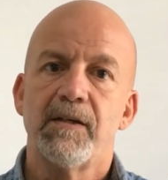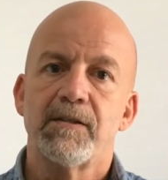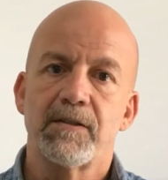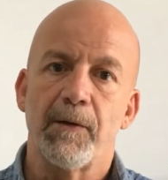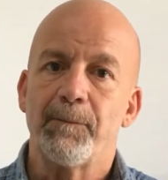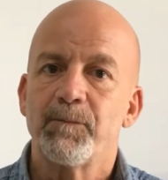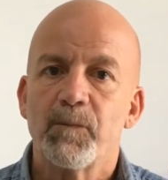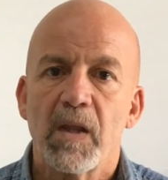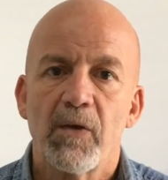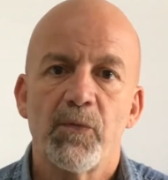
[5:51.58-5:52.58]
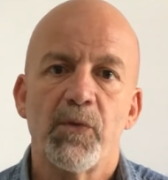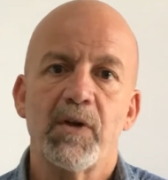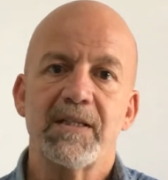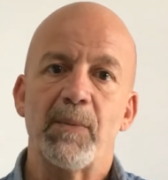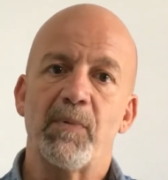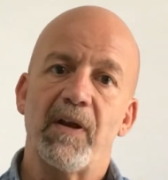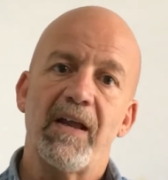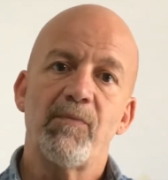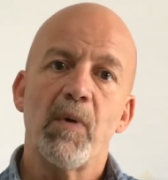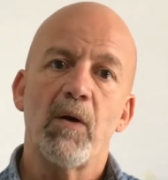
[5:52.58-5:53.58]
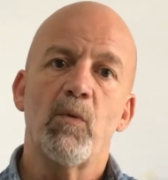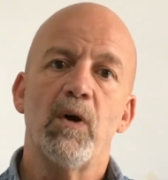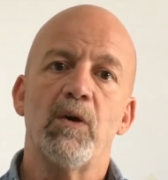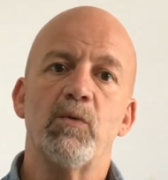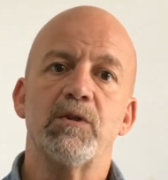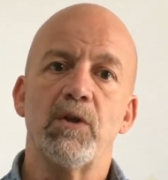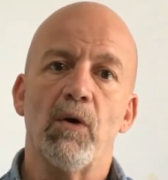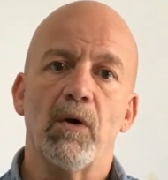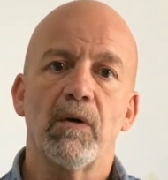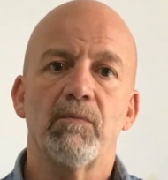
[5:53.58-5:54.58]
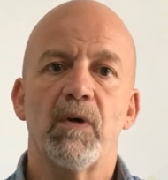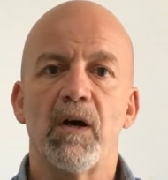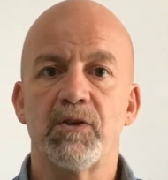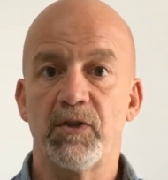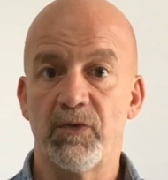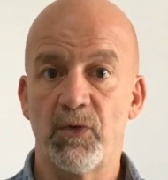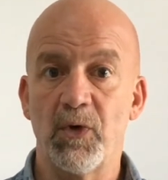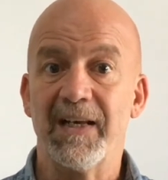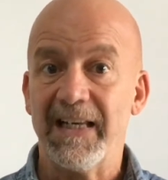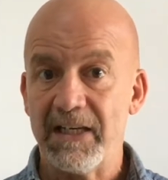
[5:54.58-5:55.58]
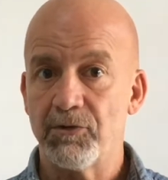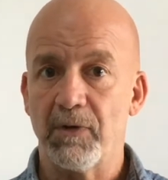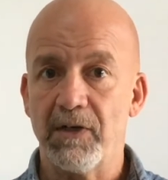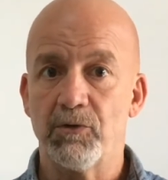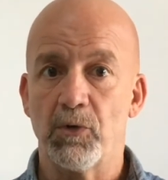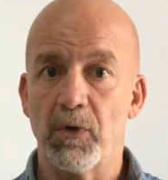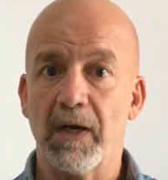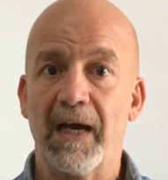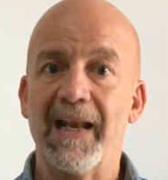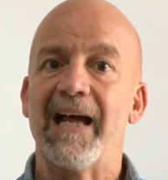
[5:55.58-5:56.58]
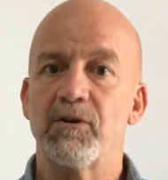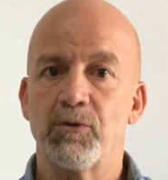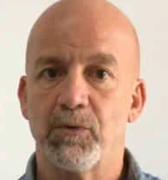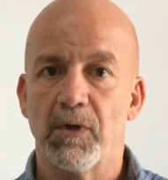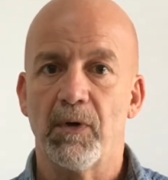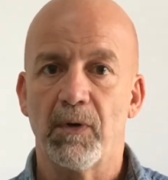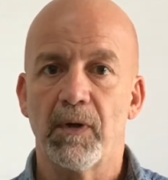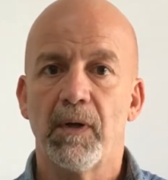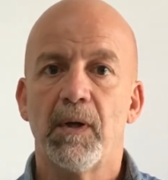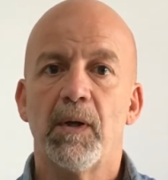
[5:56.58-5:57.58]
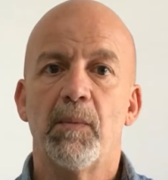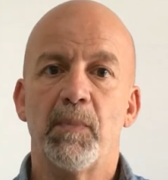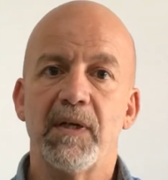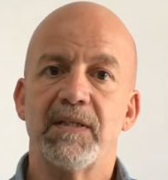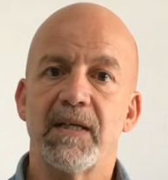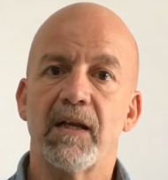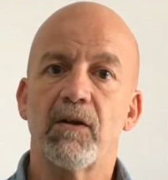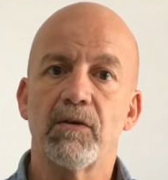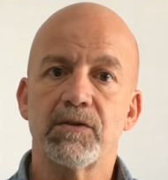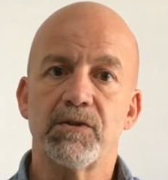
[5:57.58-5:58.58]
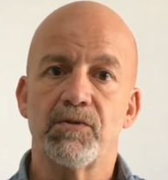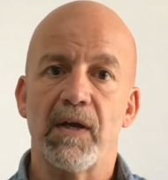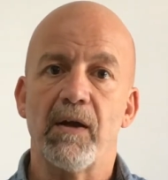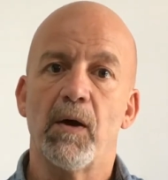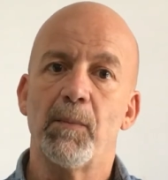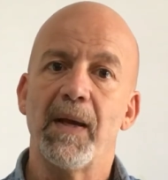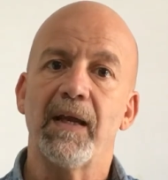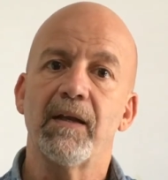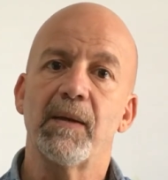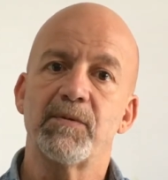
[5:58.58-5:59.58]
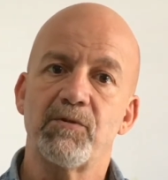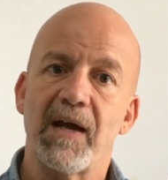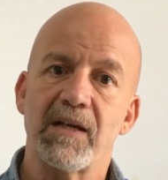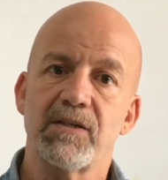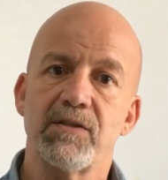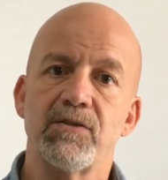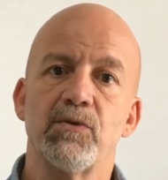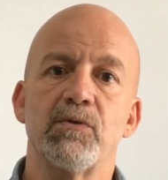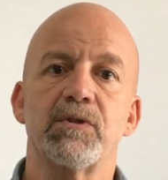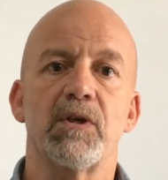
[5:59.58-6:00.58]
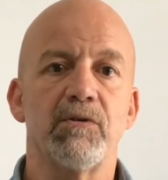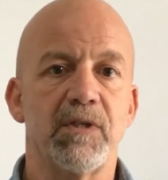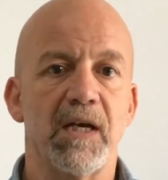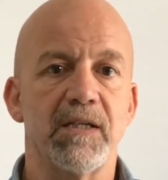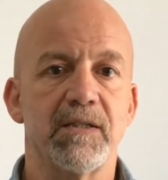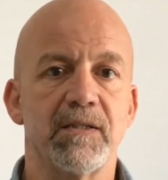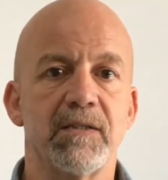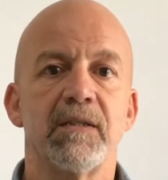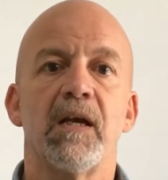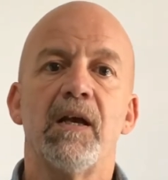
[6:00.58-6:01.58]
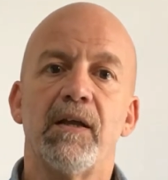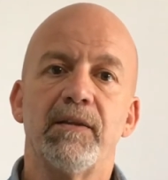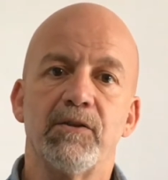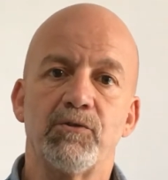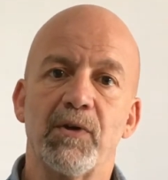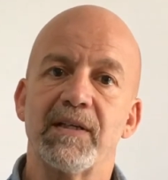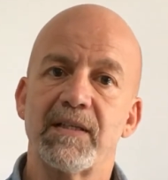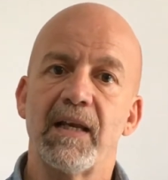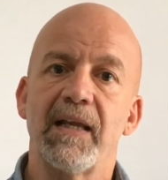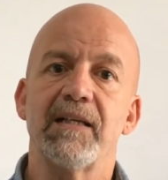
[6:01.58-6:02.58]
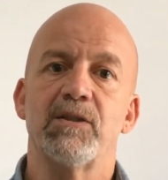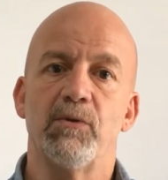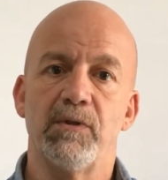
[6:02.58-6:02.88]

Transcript: So, for example, if my word was dog, I should avoid literally drawing an actual dog, but instead concentrate on making abstractions or association that triggers a link to a